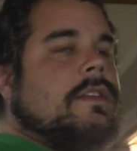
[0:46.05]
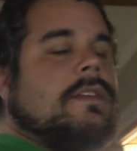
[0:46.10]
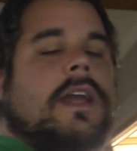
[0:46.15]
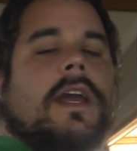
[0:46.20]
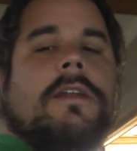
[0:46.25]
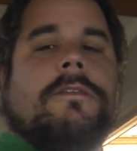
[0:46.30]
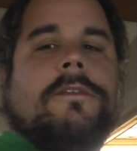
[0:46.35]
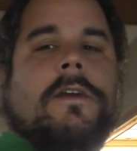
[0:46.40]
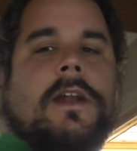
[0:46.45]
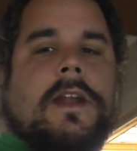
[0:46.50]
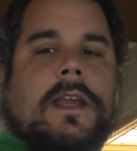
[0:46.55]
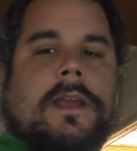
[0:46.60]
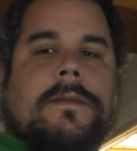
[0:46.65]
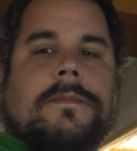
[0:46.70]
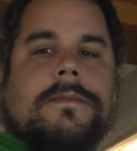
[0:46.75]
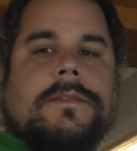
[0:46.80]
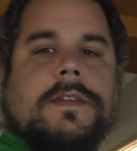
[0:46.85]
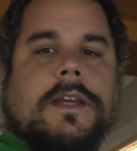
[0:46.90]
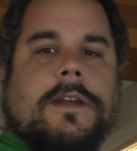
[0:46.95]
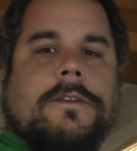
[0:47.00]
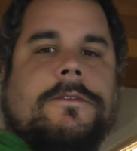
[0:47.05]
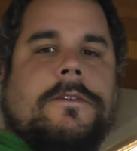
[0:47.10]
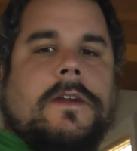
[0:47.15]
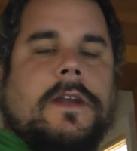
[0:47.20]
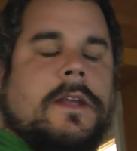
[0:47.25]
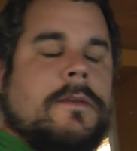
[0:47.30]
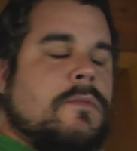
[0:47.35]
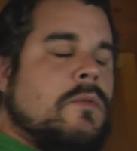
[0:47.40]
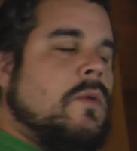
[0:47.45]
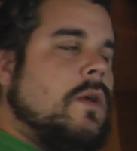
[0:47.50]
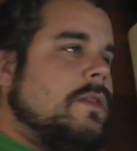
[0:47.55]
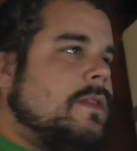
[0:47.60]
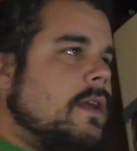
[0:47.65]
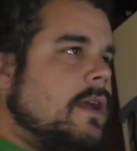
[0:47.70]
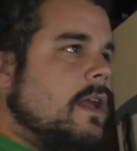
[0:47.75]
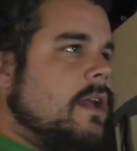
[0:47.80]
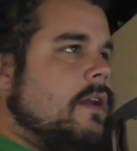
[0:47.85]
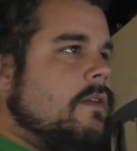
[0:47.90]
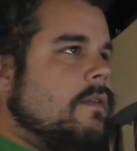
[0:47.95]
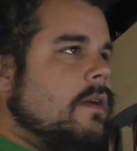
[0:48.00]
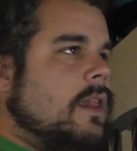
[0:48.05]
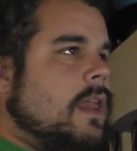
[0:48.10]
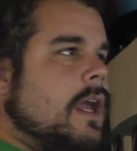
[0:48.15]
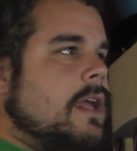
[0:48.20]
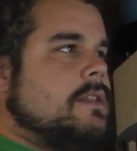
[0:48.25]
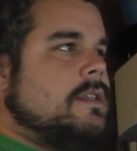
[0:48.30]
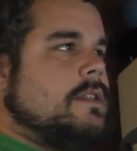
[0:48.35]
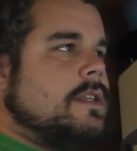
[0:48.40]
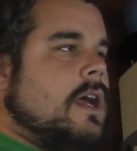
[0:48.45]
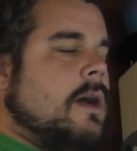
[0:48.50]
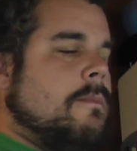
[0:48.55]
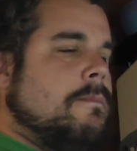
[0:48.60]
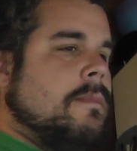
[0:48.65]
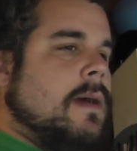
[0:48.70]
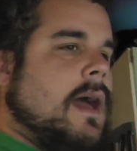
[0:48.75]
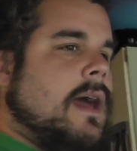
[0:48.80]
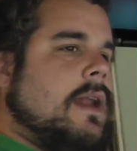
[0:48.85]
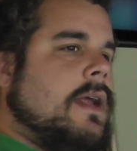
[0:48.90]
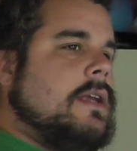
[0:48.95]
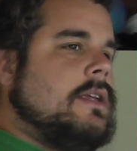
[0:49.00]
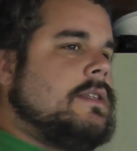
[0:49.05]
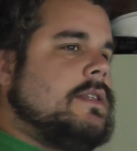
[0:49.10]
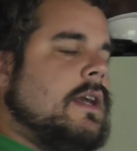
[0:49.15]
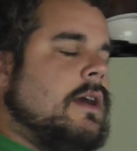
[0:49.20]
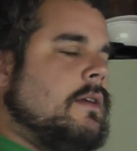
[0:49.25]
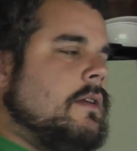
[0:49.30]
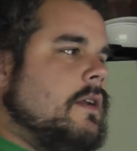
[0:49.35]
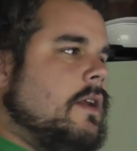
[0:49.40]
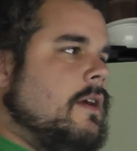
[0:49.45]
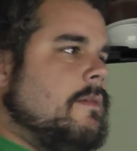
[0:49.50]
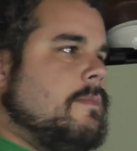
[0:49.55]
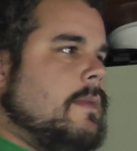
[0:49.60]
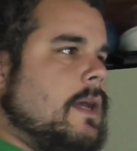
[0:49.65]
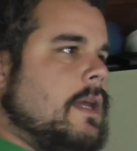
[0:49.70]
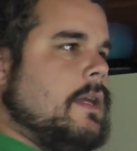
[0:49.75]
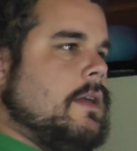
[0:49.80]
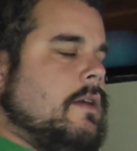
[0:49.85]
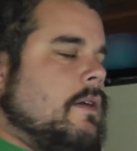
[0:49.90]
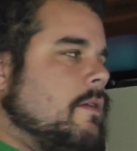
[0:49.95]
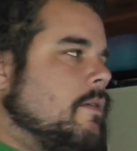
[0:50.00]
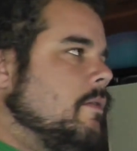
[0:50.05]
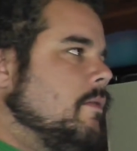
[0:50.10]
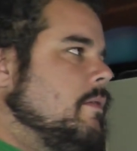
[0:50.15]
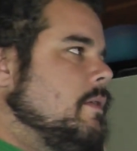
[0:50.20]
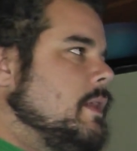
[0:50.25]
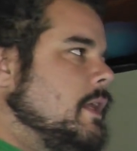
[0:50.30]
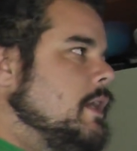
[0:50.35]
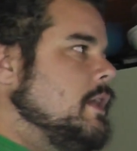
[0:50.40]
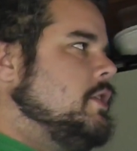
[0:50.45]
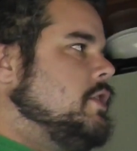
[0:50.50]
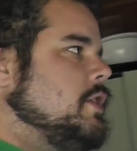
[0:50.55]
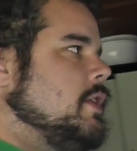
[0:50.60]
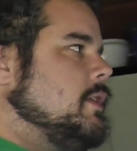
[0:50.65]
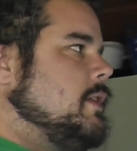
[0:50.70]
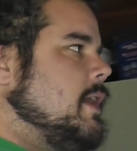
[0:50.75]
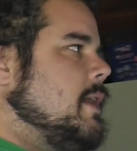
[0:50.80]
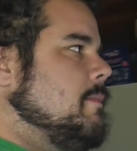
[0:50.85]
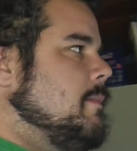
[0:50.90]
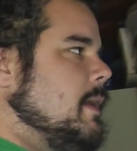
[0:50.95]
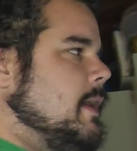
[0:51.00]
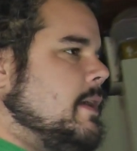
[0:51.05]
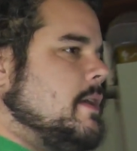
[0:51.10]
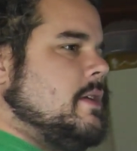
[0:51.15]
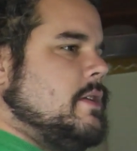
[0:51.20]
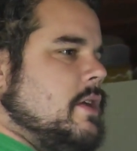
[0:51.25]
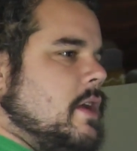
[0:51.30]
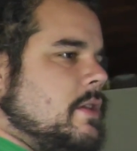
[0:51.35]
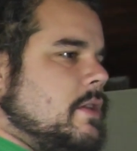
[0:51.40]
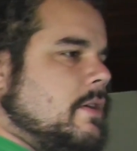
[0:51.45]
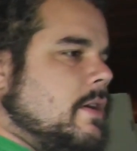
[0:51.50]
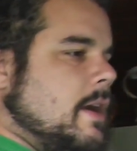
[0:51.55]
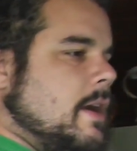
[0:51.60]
it's kind of funny. It's kind of funny. But one thing I didn't realize is how bad I sounded on mic. Holy shit, that mic is not the